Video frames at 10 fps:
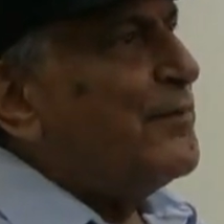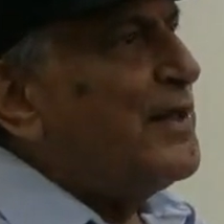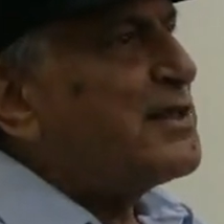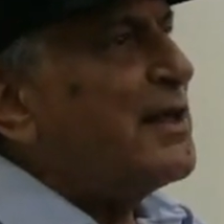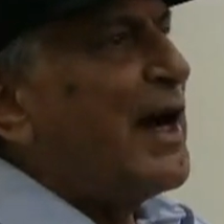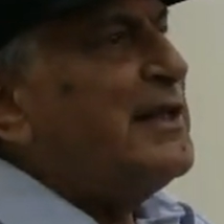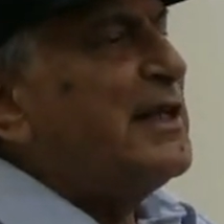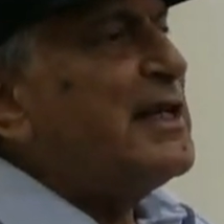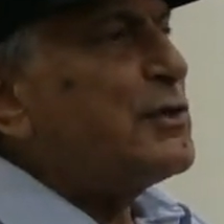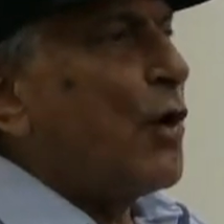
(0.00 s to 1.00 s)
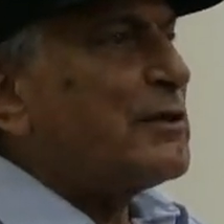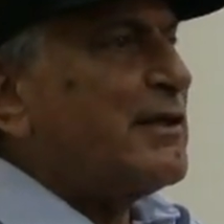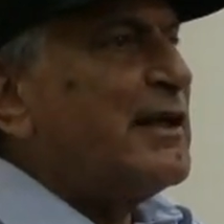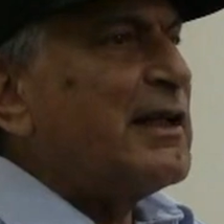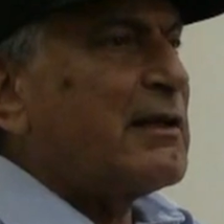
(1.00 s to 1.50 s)
This guy did his
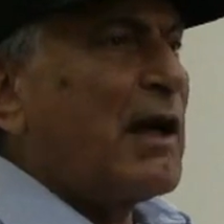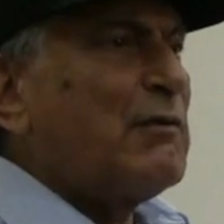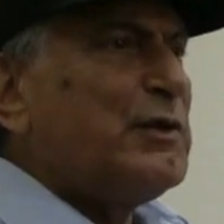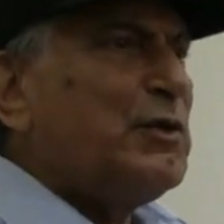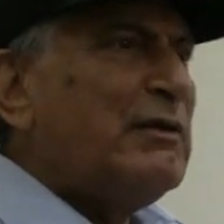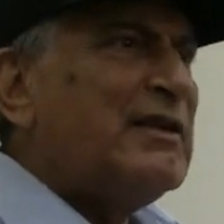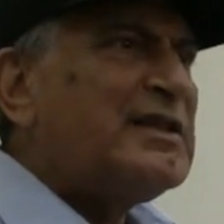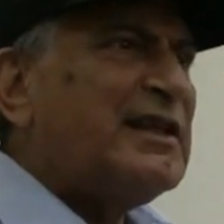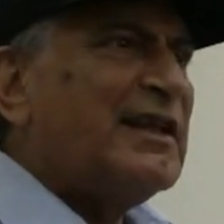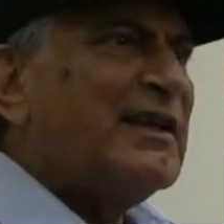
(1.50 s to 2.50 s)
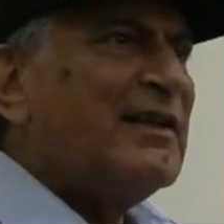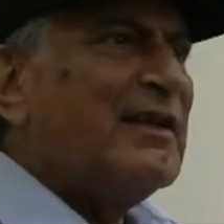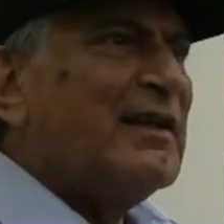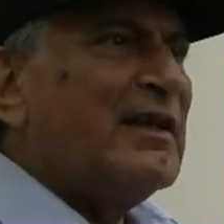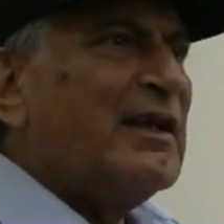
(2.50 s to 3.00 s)
doctorate at Harvard University.
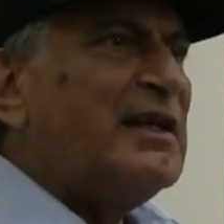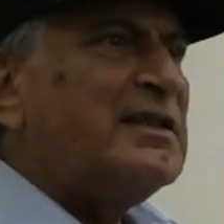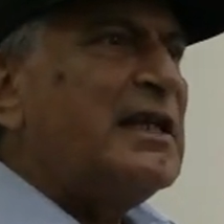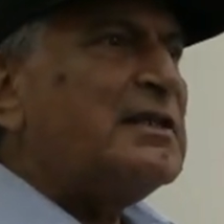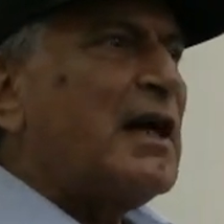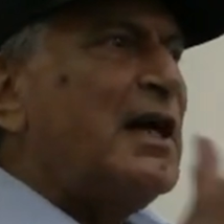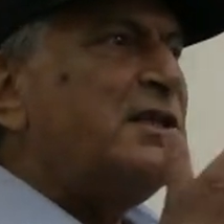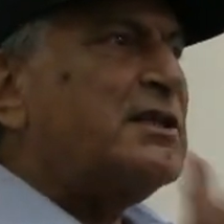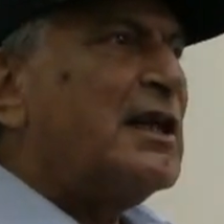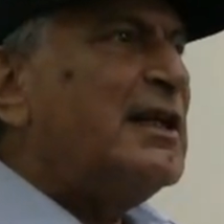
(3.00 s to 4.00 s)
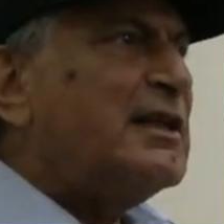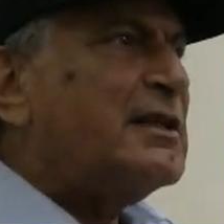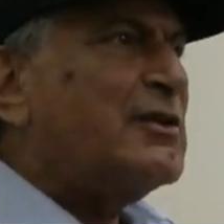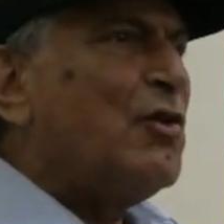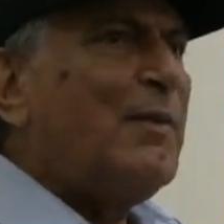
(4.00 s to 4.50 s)
He says, I studied
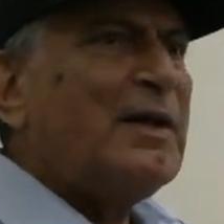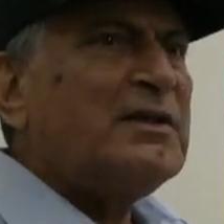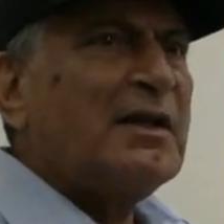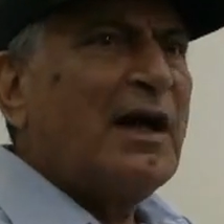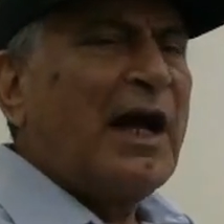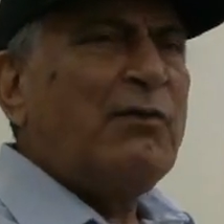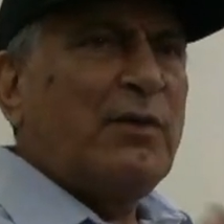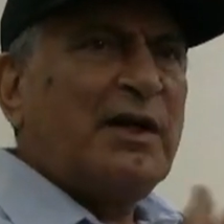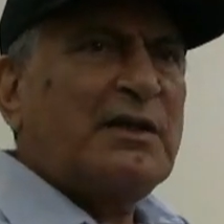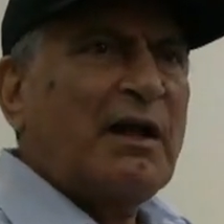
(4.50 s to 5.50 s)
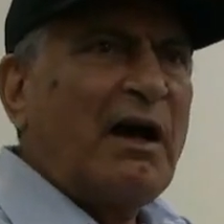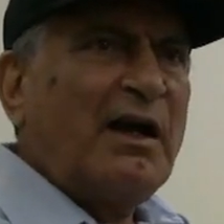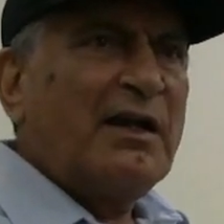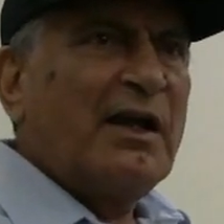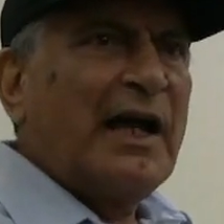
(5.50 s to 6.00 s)
so much, I worked
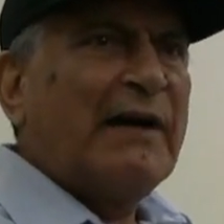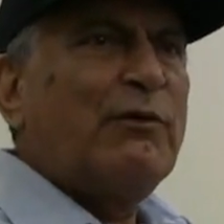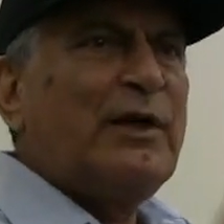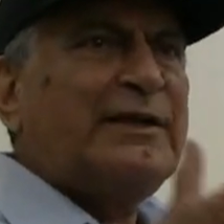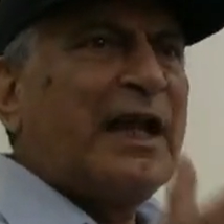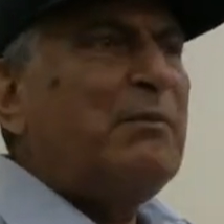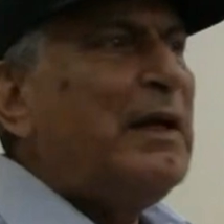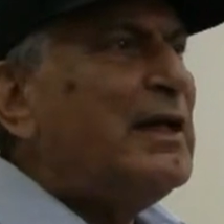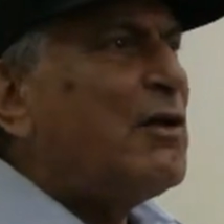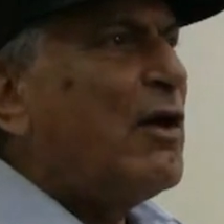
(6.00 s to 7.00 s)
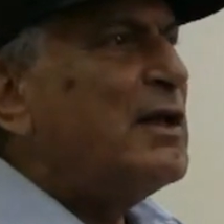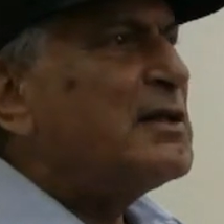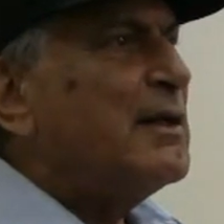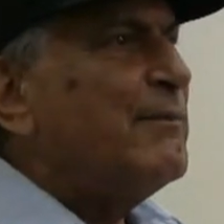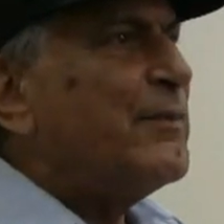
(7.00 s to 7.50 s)
hard, I have only $10 million.
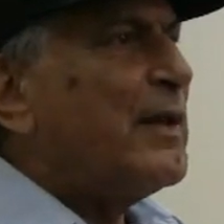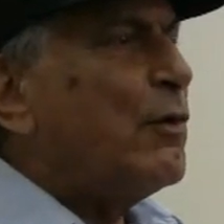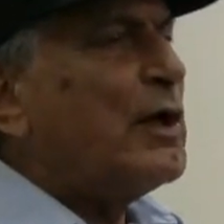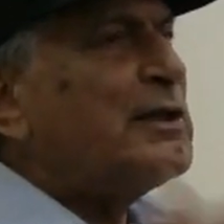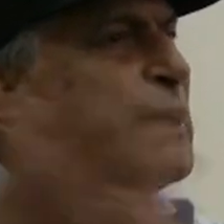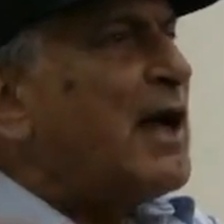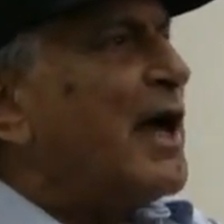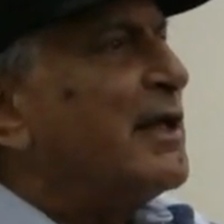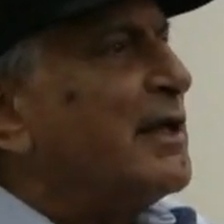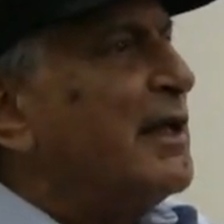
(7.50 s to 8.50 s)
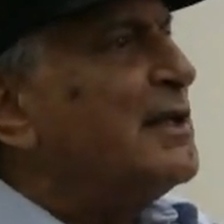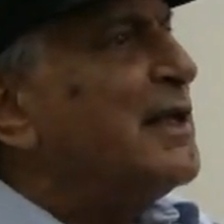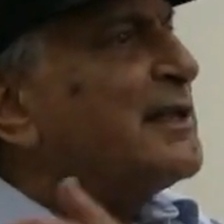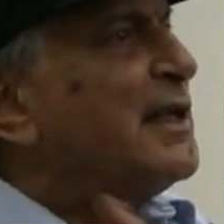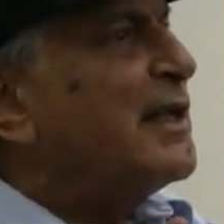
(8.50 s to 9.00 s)
Look at that guy, he has
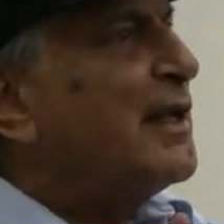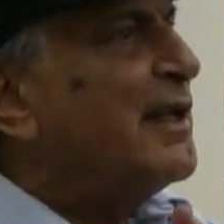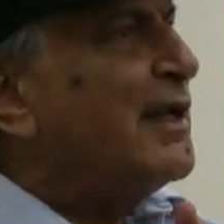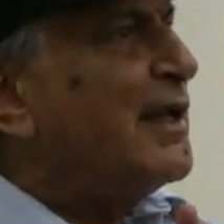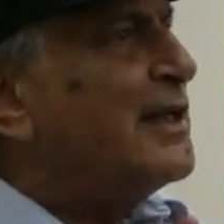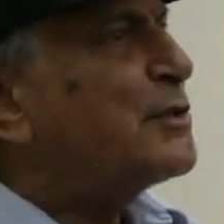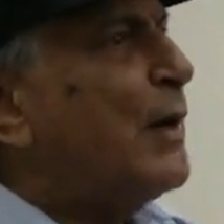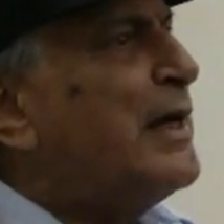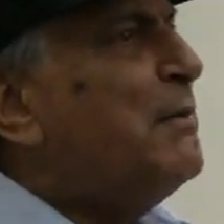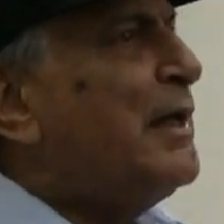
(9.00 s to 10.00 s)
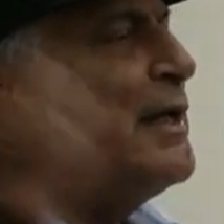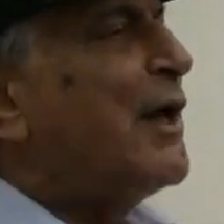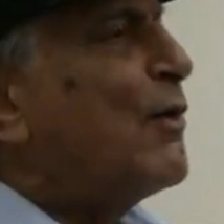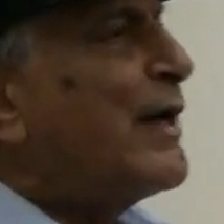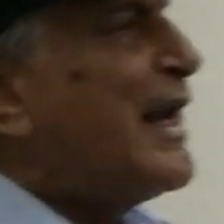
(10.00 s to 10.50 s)
nothing. He's 20 million,
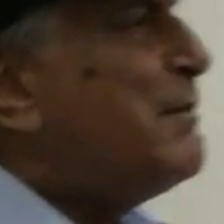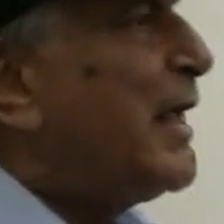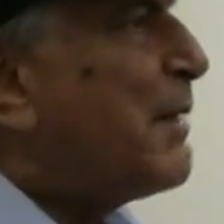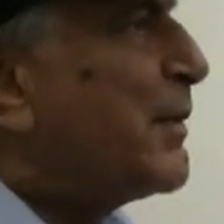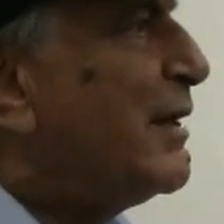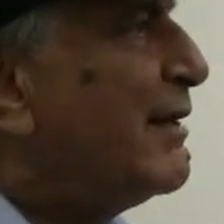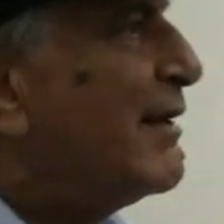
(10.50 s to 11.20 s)
how can I be happy?